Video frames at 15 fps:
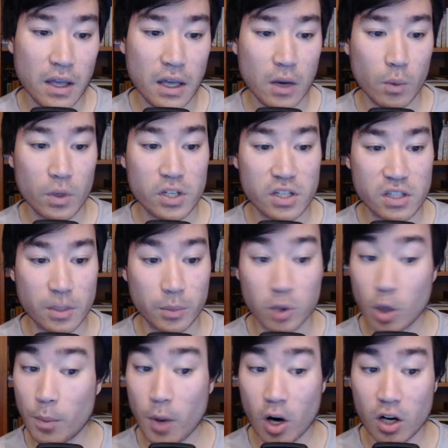which is the blue
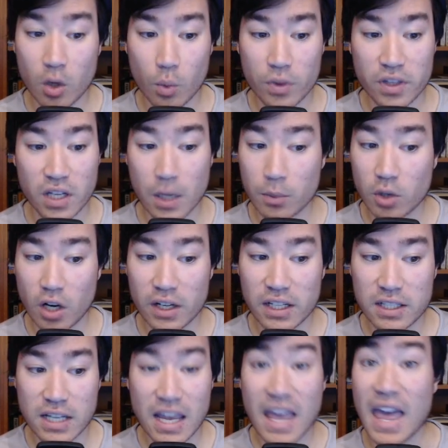bar with a number on
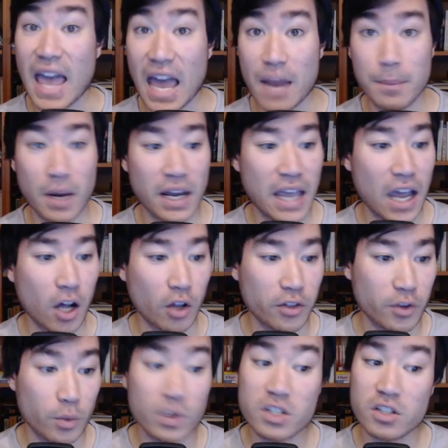it, and my health,
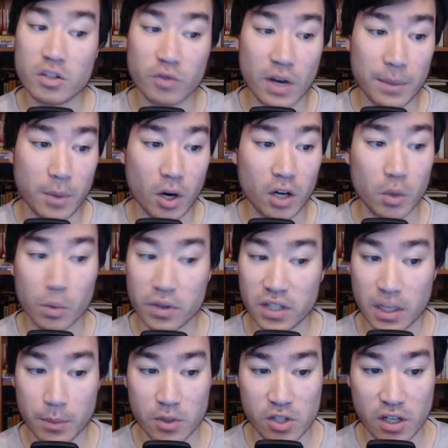which is the red bar with the
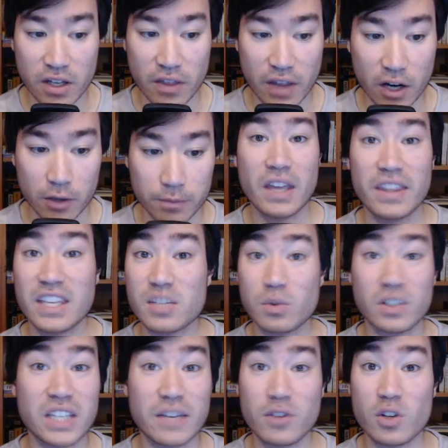numbers on it there. This will
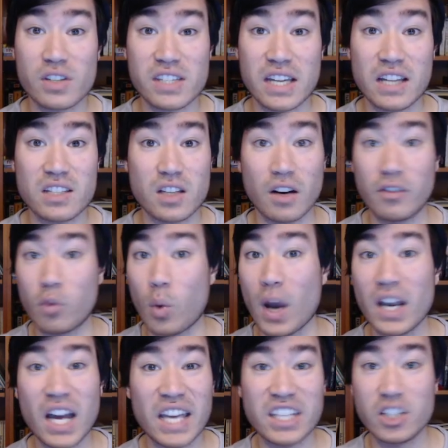give you a sense of when
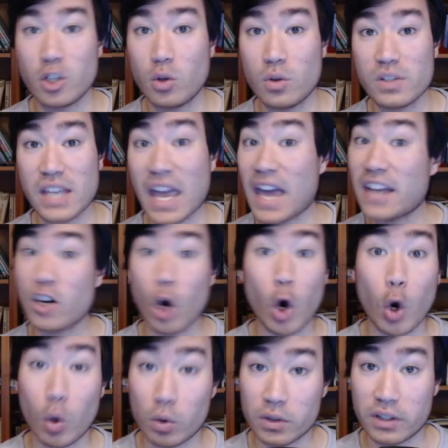I use and
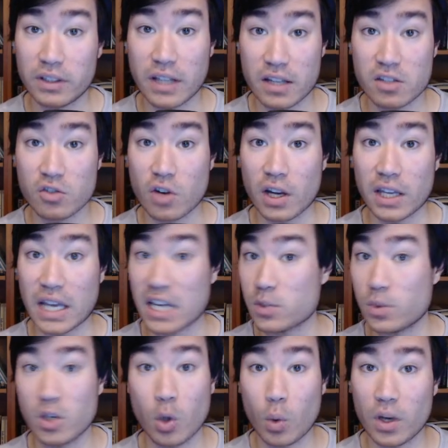hold Death Strike, as we
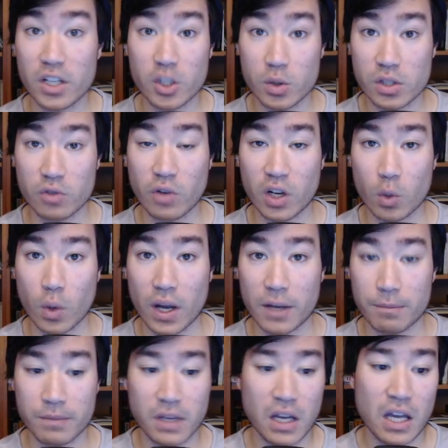don't want to use it right away.
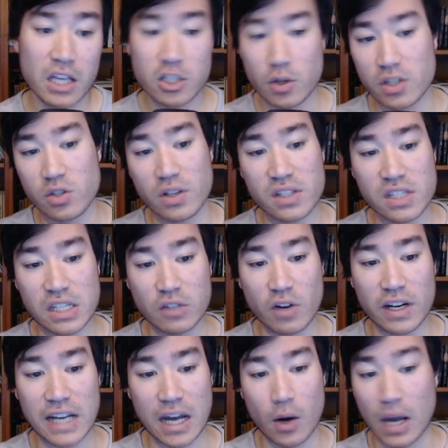So as you can see right
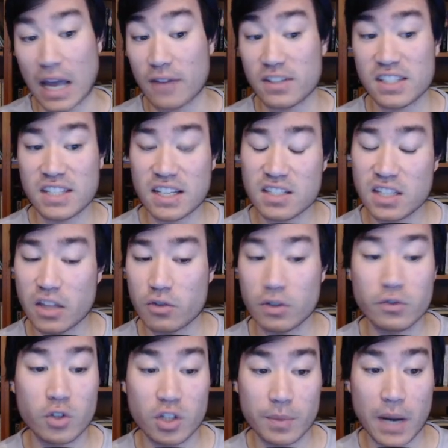now, I have 63
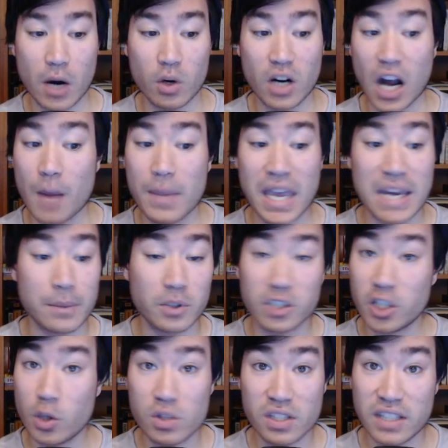runic power. I'm able to
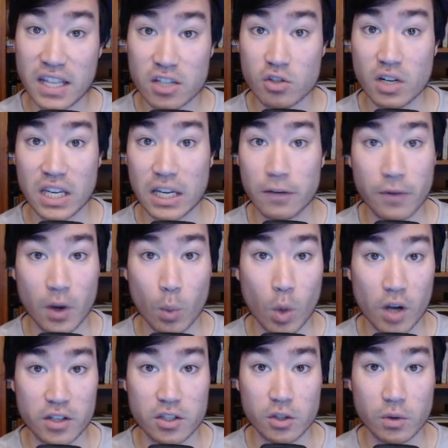use the Death Strike if I
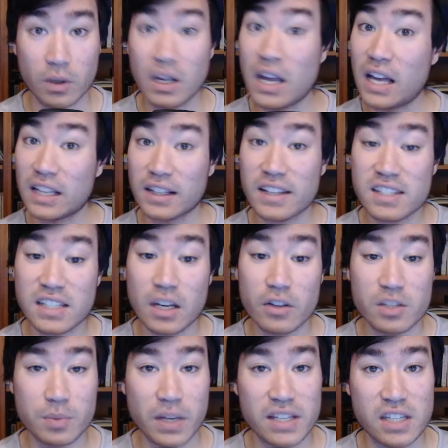want to. Let's see how this
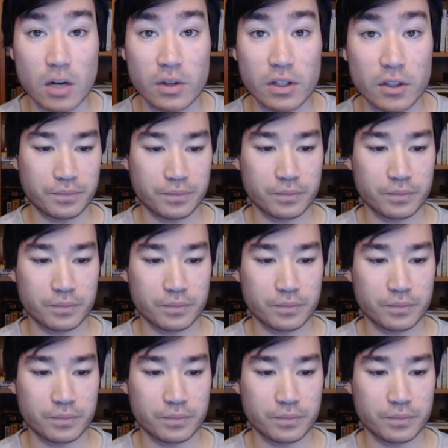plays out here.